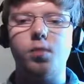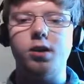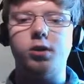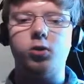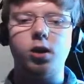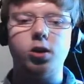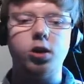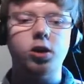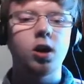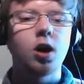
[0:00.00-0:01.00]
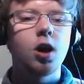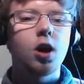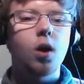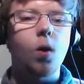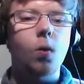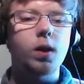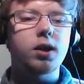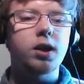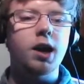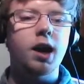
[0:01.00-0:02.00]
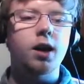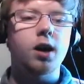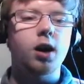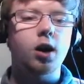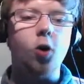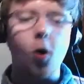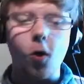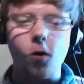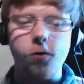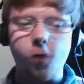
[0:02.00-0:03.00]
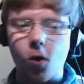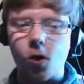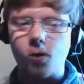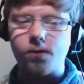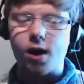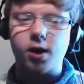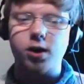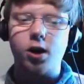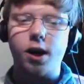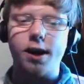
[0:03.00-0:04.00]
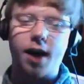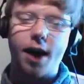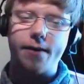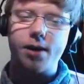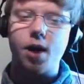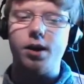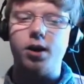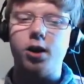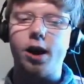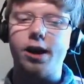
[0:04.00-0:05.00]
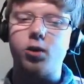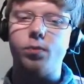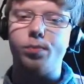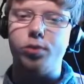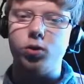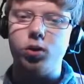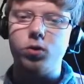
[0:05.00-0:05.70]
structured with the core four of Arcanine, Hariyama, Nihilego and Bulu.